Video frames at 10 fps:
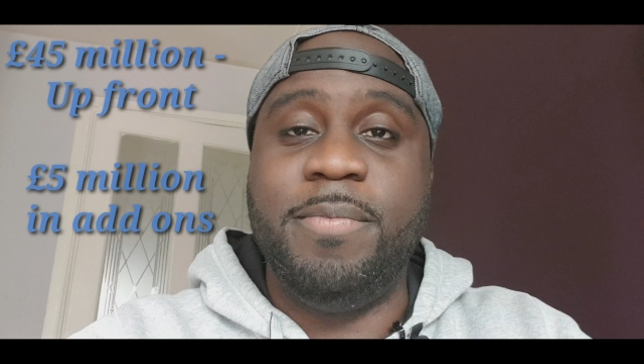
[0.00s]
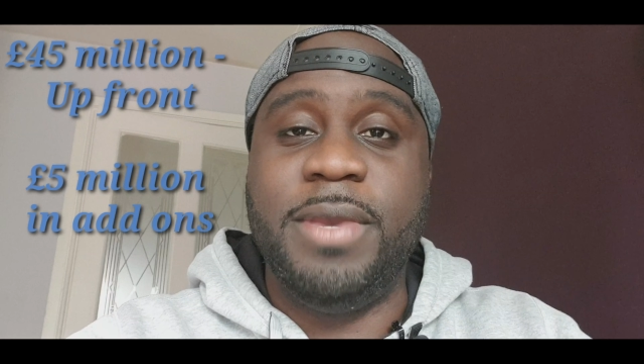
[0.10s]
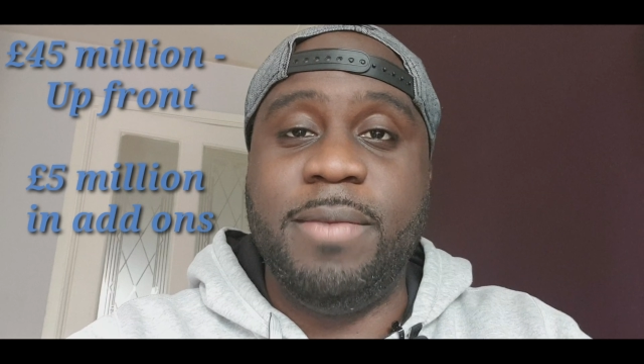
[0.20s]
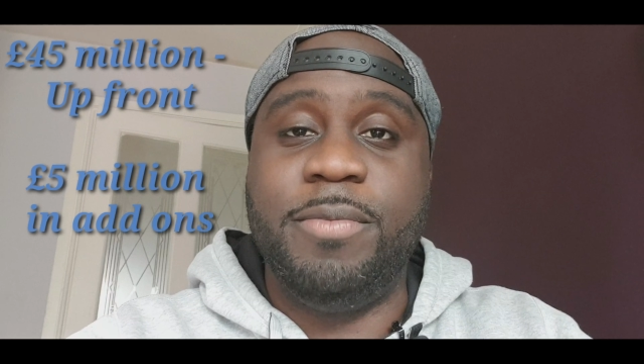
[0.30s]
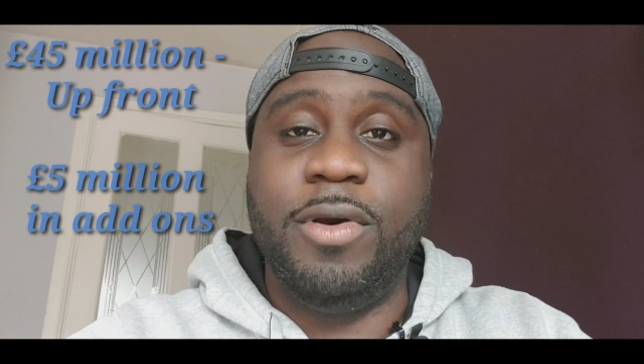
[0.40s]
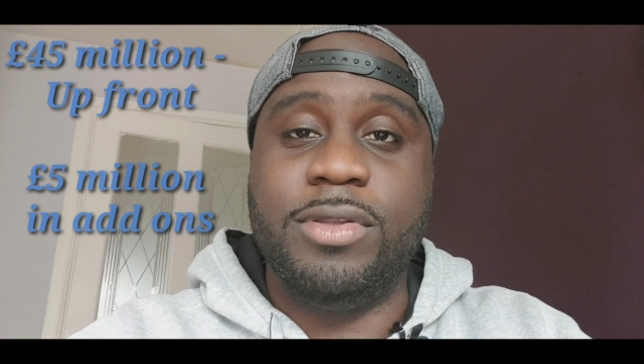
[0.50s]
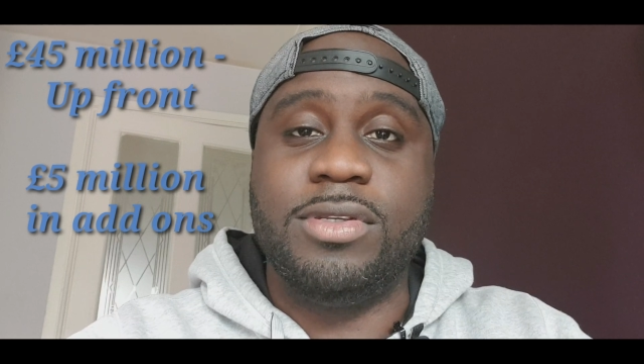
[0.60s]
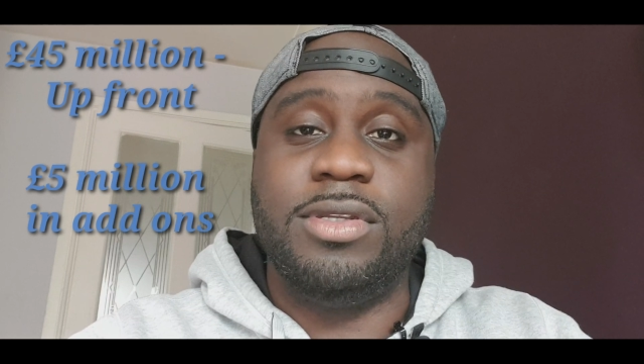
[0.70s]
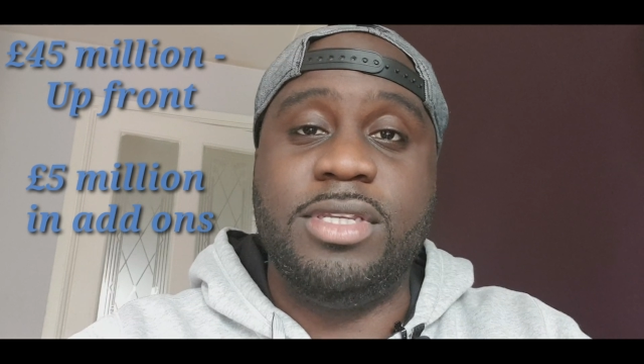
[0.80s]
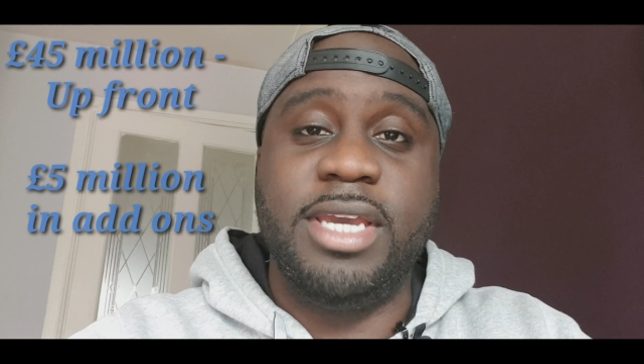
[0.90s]
being
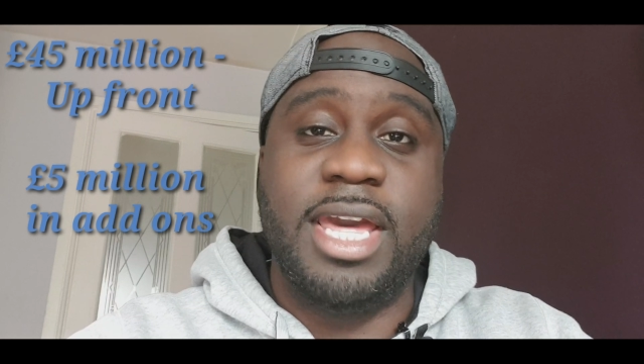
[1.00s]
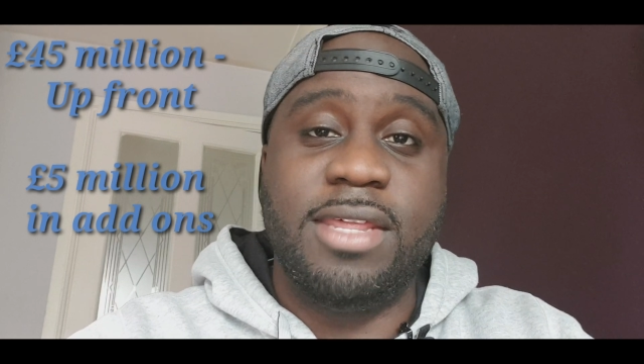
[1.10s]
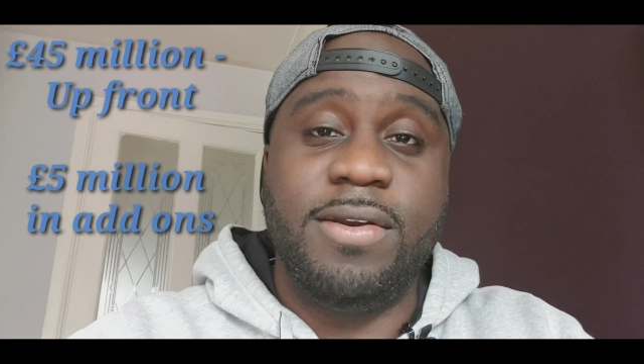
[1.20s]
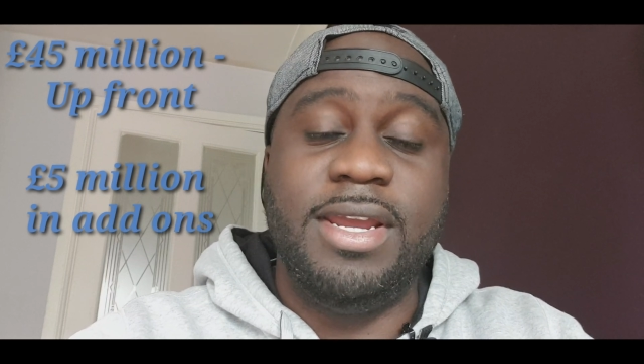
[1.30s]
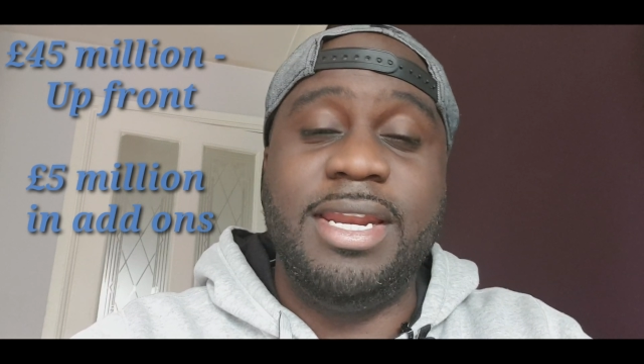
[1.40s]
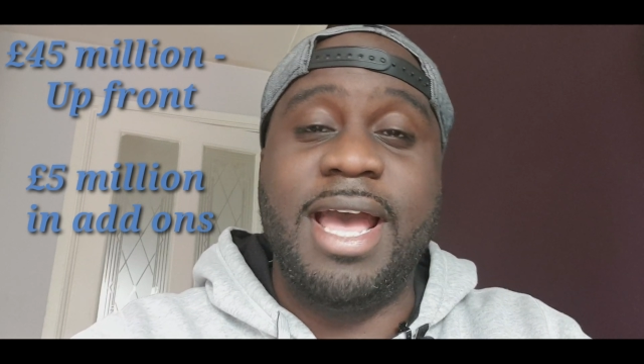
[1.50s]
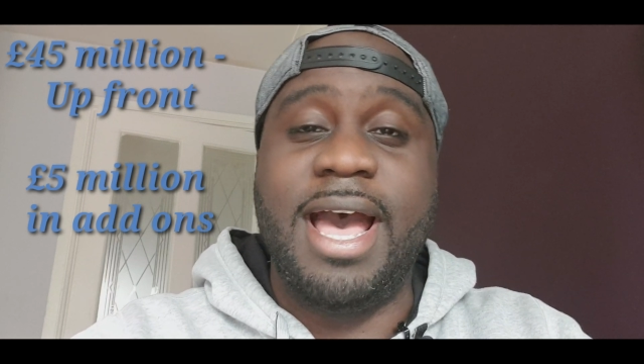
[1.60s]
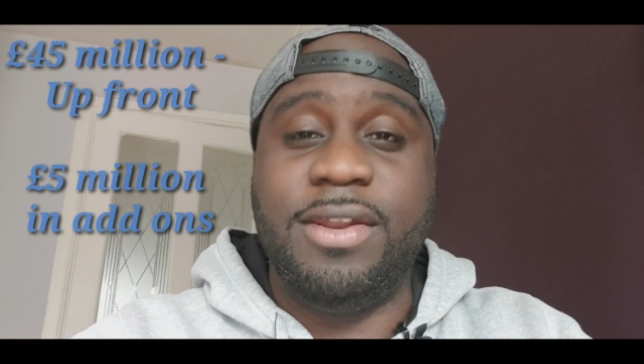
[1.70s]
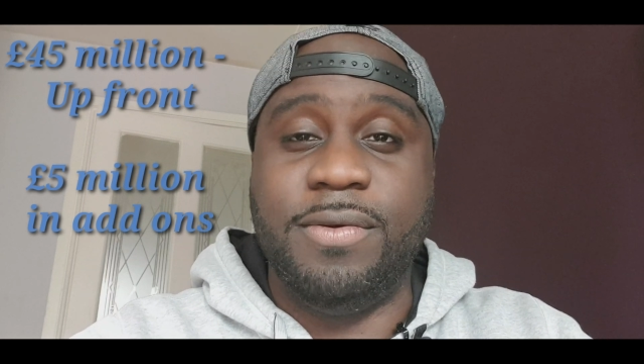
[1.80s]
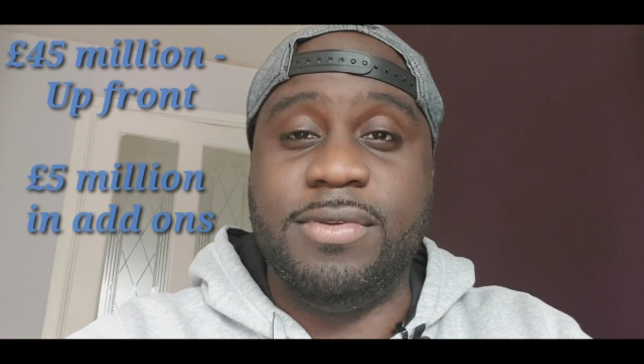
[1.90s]
put together in
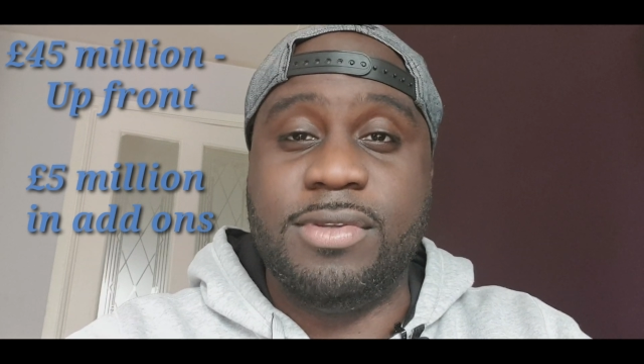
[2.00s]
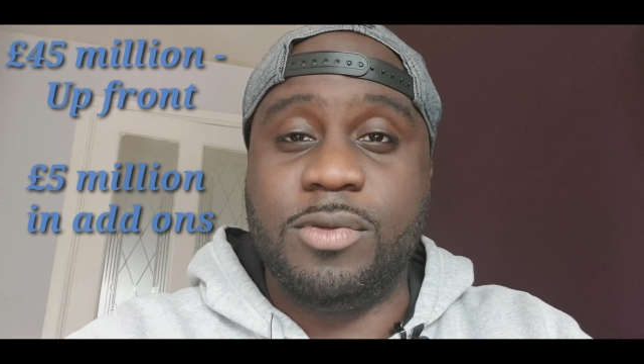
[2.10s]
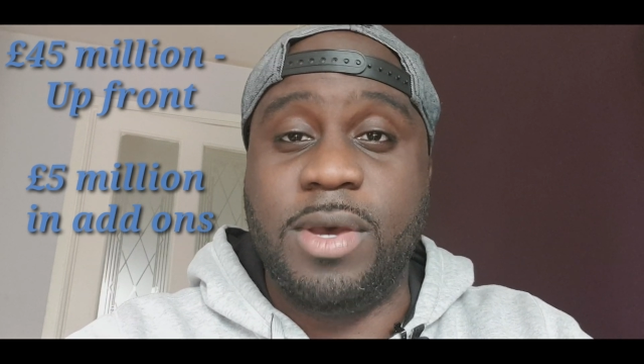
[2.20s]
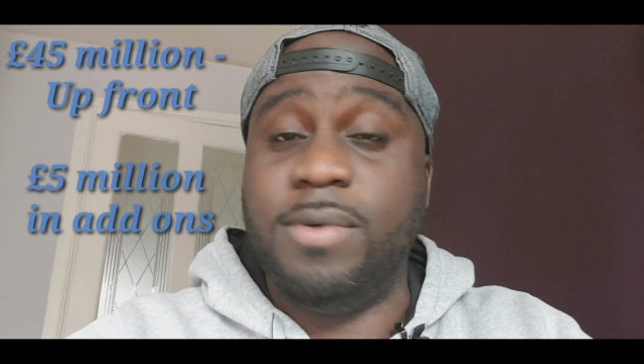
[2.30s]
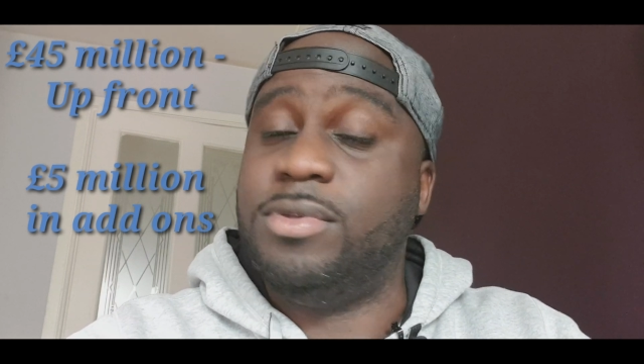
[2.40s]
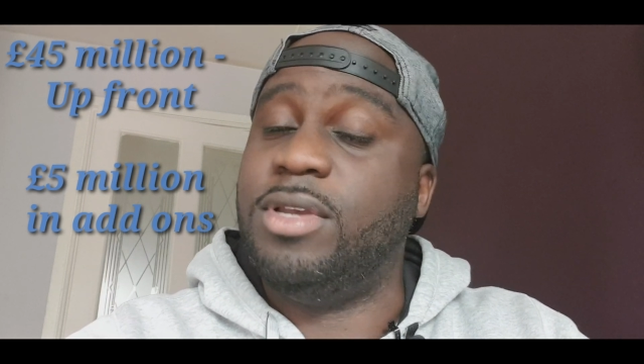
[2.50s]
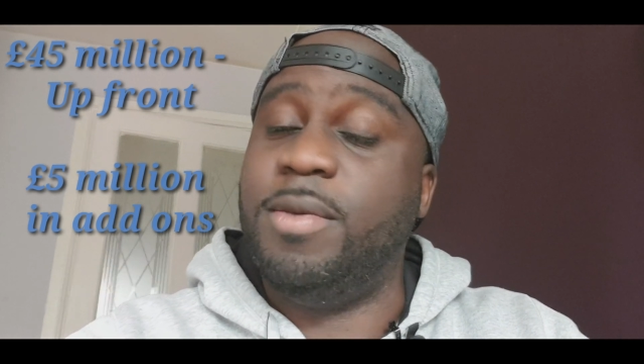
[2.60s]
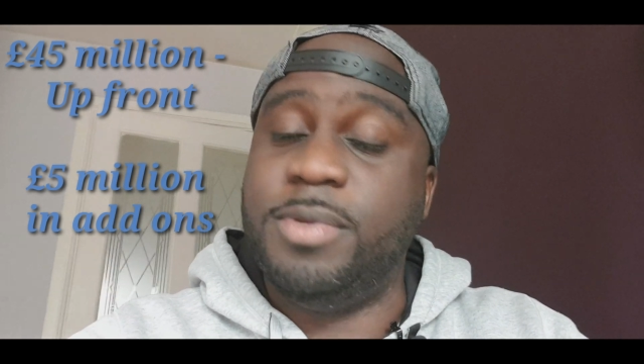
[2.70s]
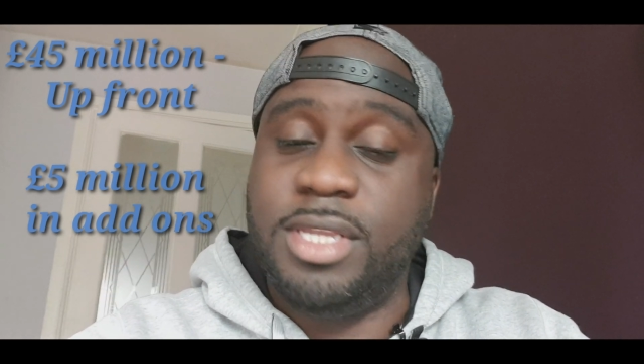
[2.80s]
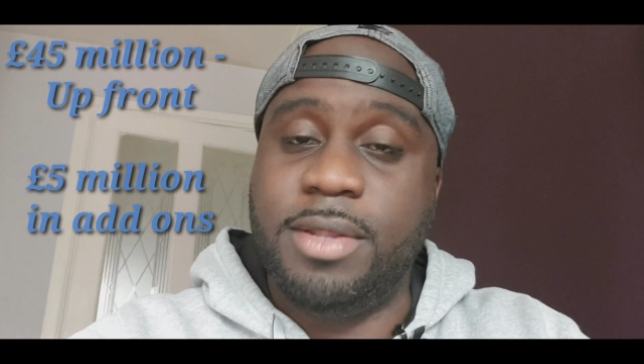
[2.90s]
add-ons as well.
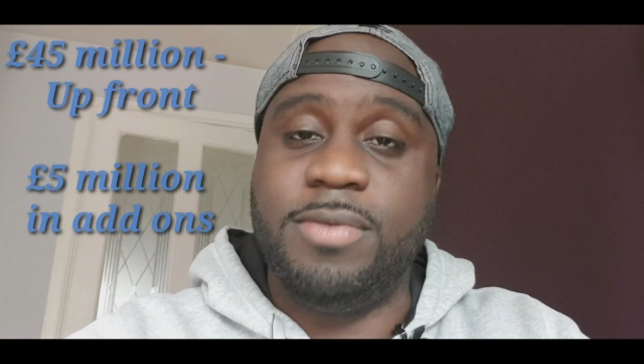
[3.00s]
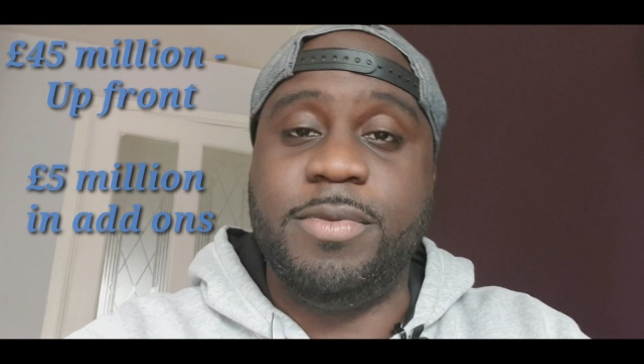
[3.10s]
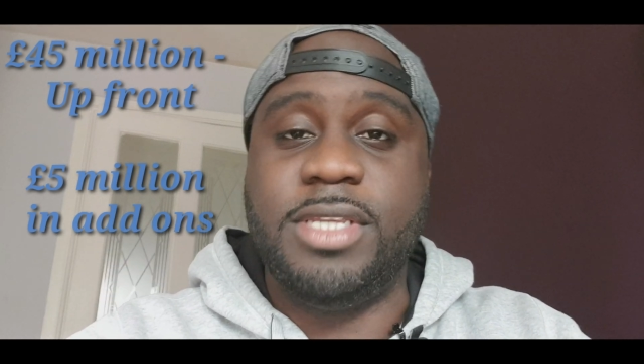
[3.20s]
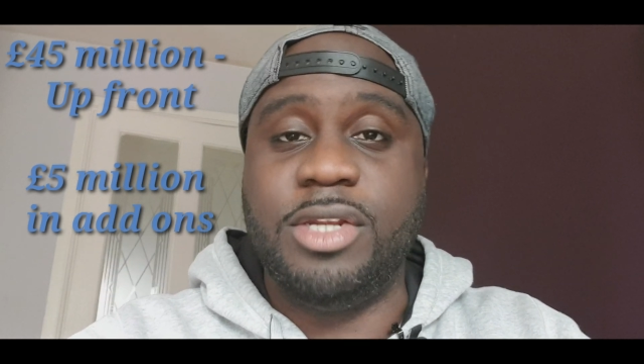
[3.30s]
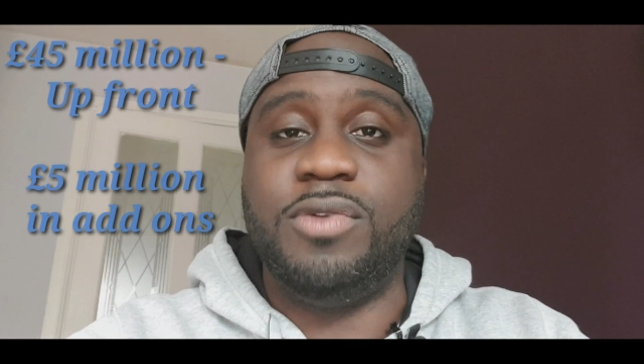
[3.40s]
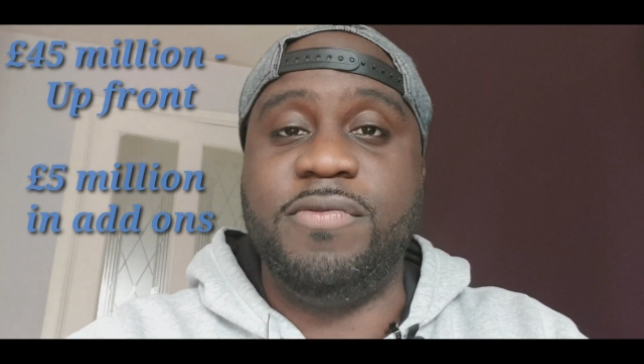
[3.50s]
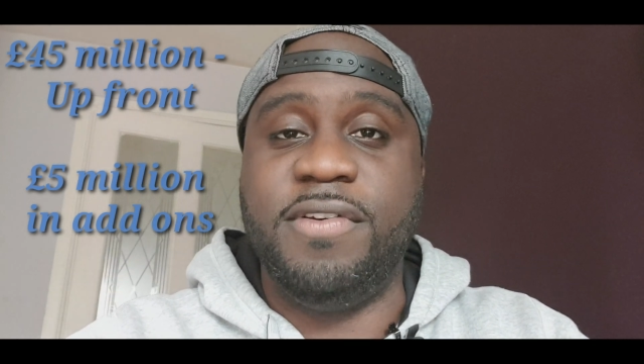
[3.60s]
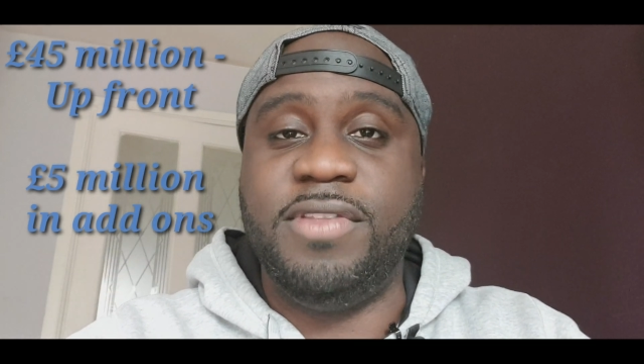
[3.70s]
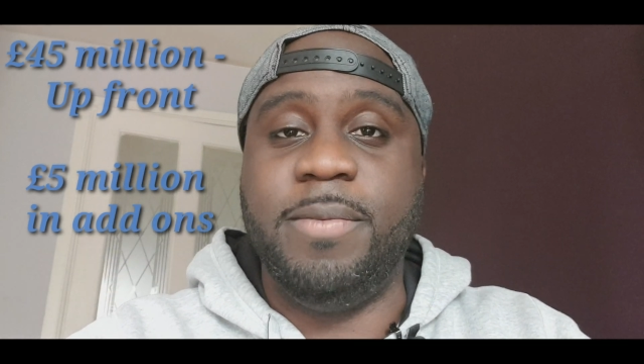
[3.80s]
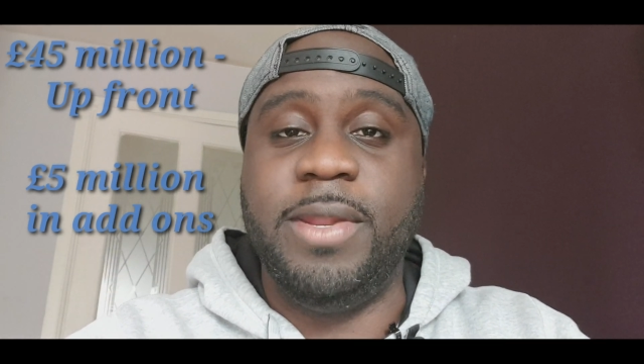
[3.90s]
So potential
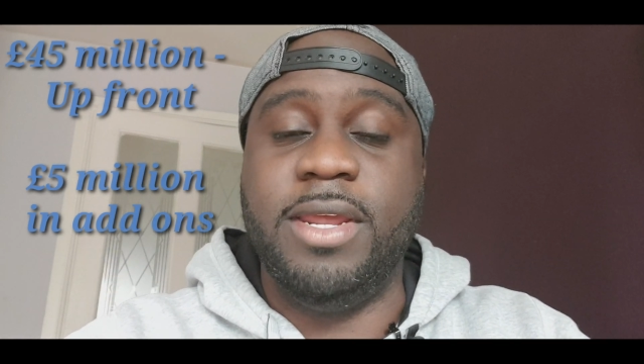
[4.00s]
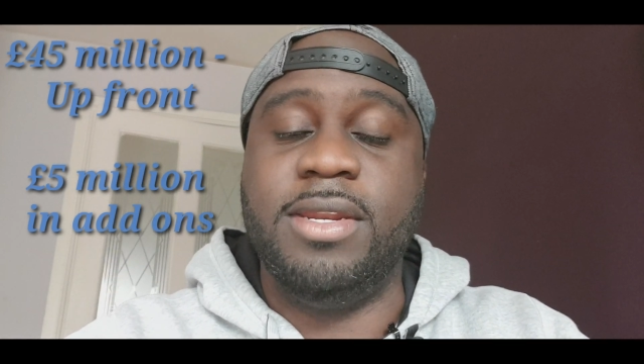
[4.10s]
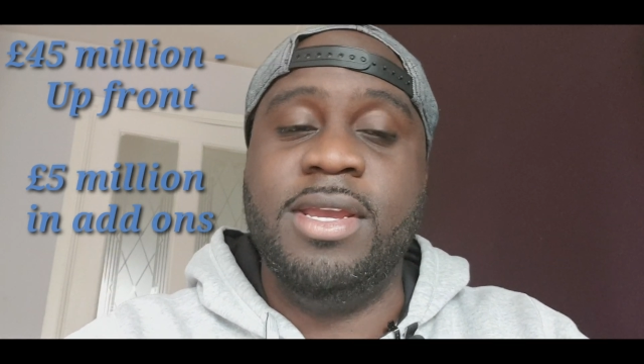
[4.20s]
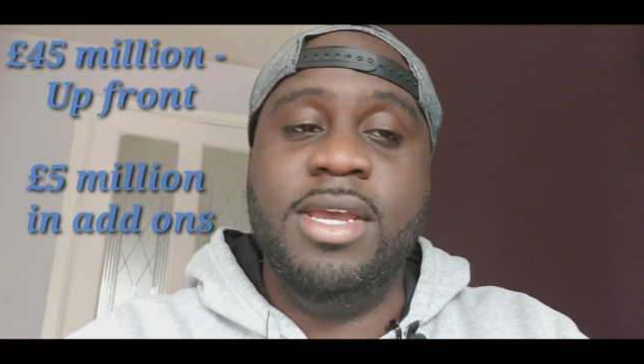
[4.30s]
50 million.